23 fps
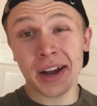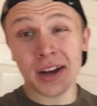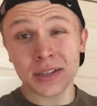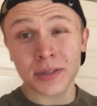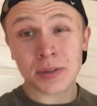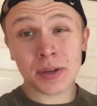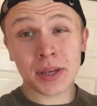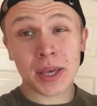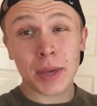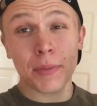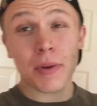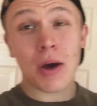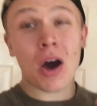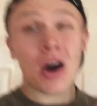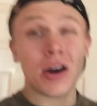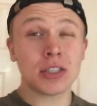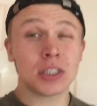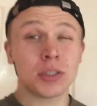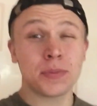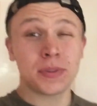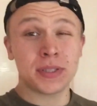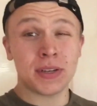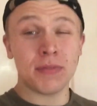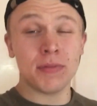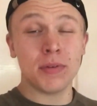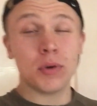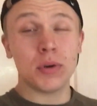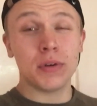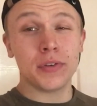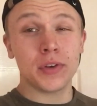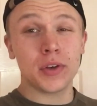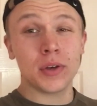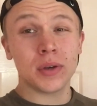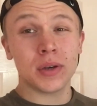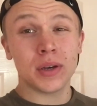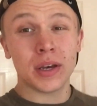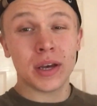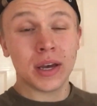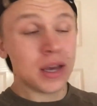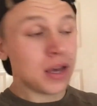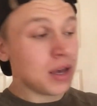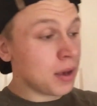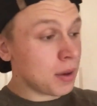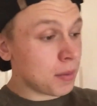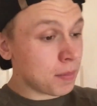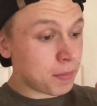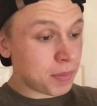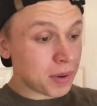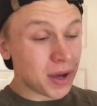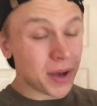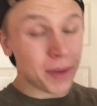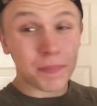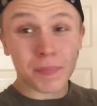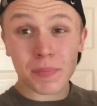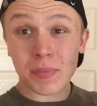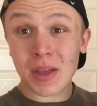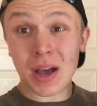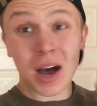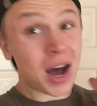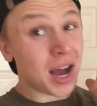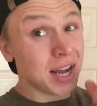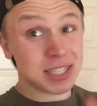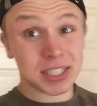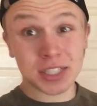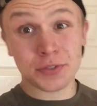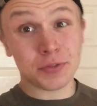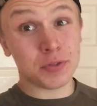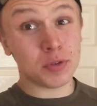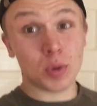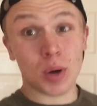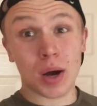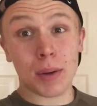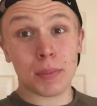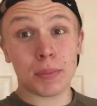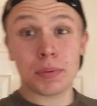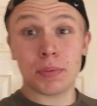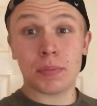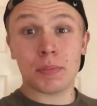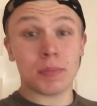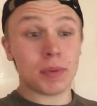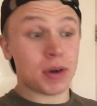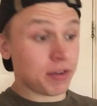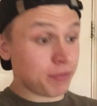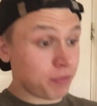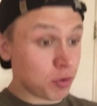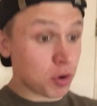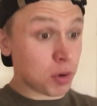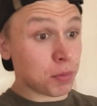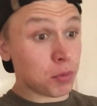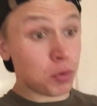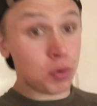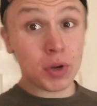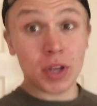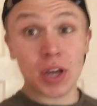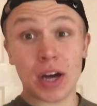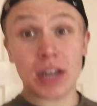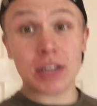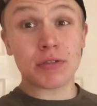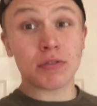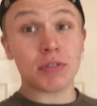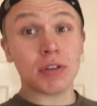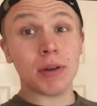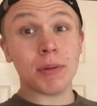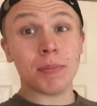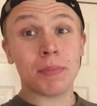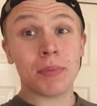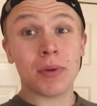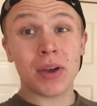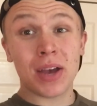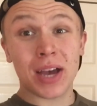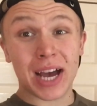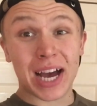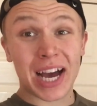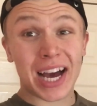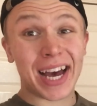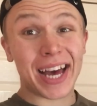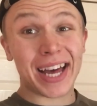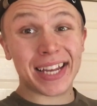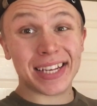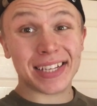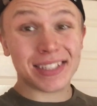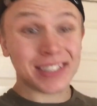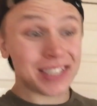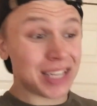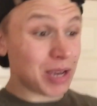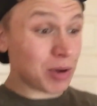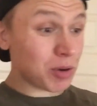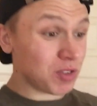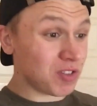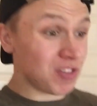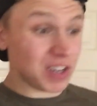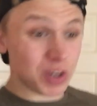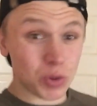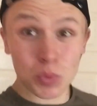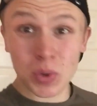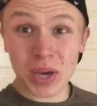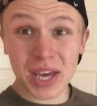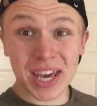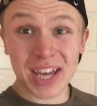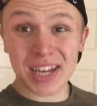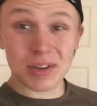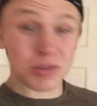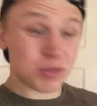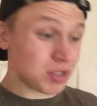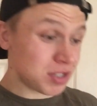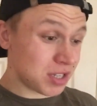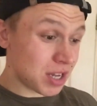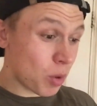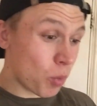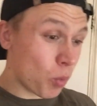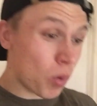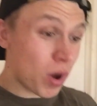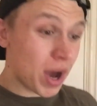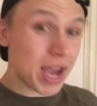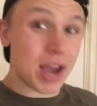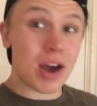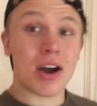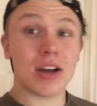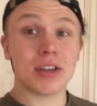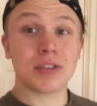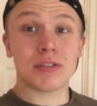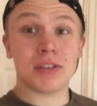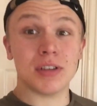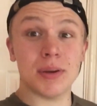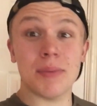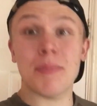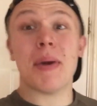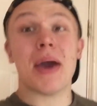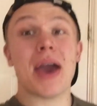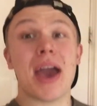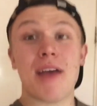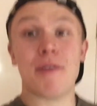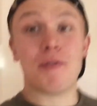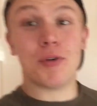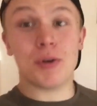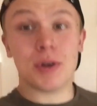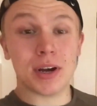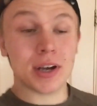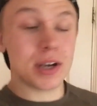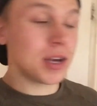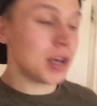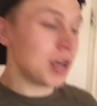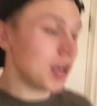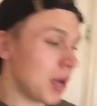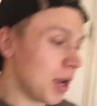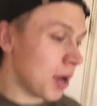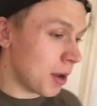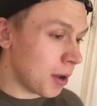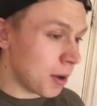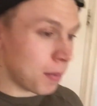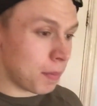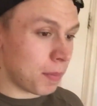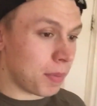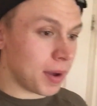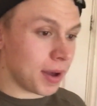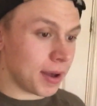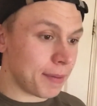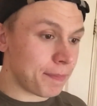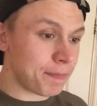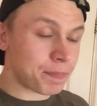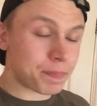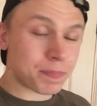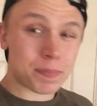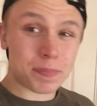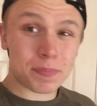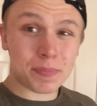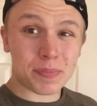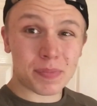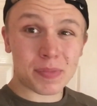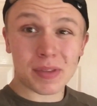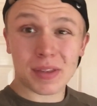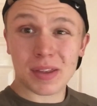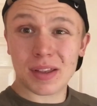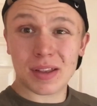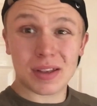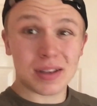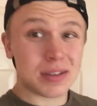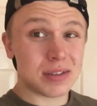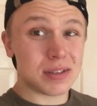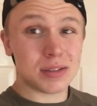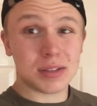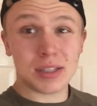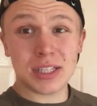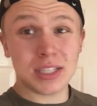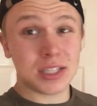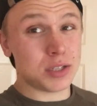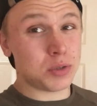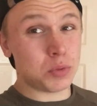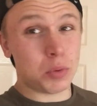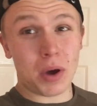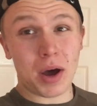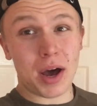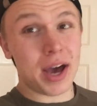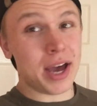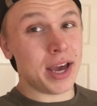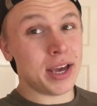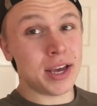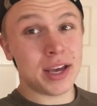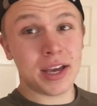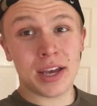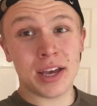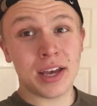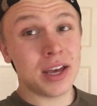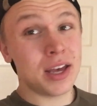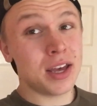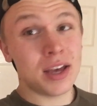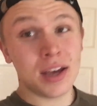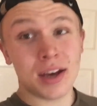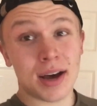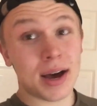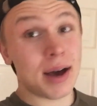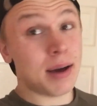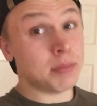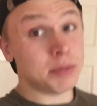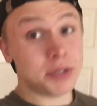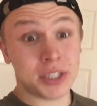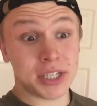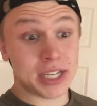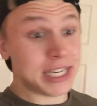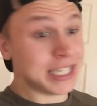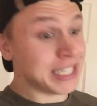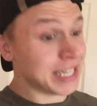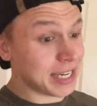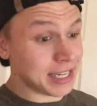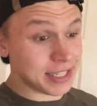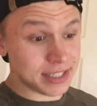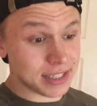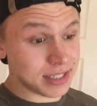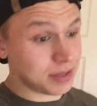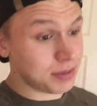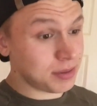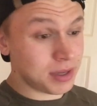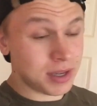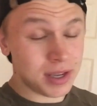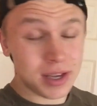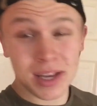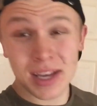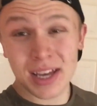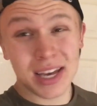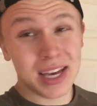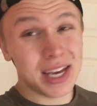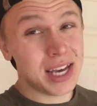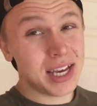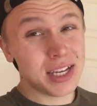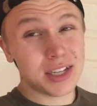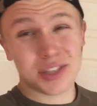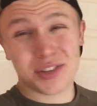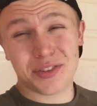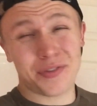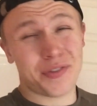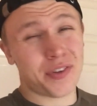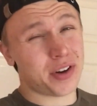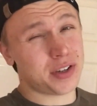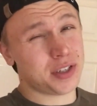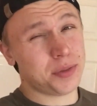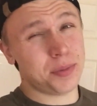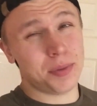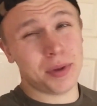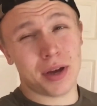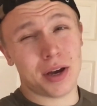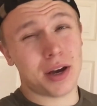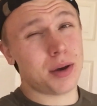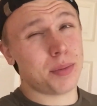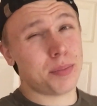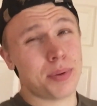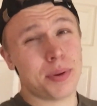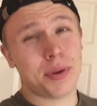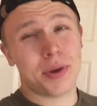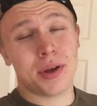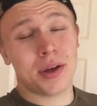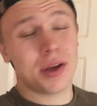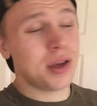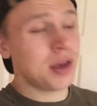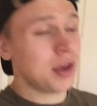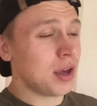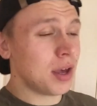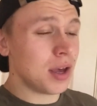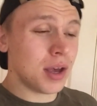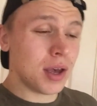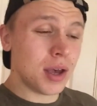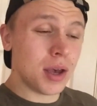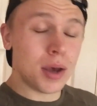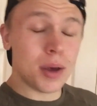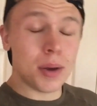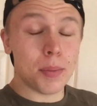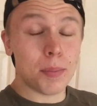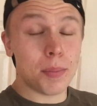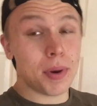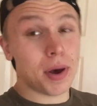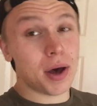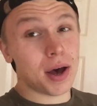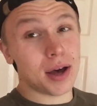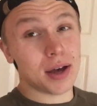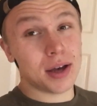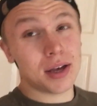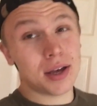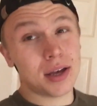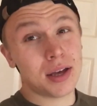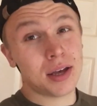guys, I'm gonna keep it 100% real with you, but I just threw up. I threw up all the ice cream, and it was really weird. It was just like white ice cream everywhere. But this is why I'm shit at challenges. It just fucks me up. But